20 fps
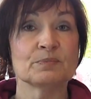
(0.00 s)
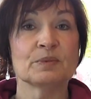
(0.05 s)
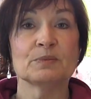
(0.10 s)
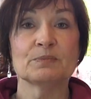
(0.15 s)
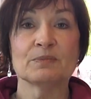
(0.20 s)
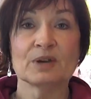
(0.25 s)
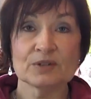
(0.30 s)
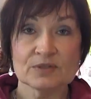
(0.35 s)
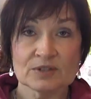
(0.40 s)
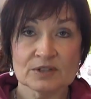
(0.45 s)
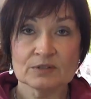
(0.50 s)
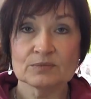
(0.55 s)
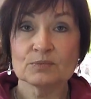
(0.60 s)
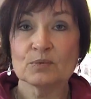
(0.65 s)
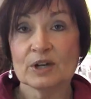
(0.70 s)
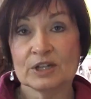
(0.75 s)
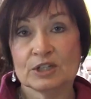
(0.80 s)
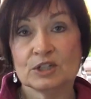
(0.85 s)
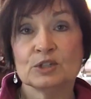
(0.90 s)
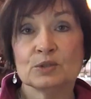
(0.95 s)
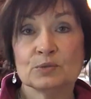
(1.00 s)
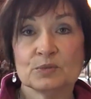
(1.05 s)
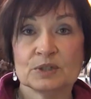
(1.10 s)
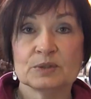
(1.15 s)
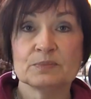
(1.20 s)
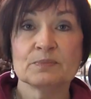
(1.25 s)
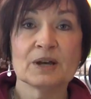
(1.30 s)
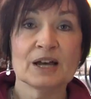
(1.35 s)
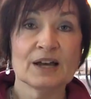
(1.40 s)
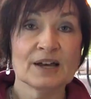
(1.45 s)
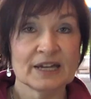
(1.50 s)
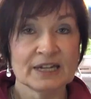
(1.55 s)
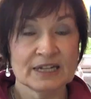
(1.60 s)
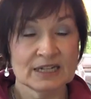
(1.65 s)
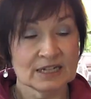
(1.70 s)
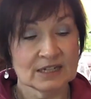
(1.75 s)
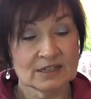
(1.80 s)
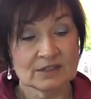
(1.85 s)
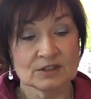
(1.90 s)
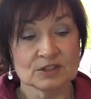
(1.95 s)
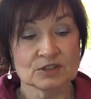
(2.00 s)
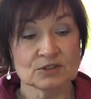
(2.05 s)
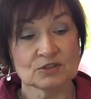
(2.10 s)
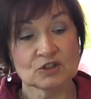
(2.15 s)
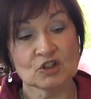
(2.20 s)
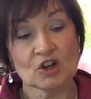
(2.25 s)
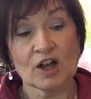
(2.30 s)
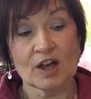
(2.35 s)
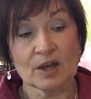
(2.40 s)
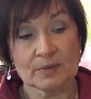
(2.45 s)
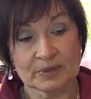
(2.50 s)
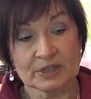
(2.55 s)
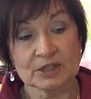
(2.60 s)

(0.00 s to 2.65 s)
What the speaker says: but most of what you would buy in the shop,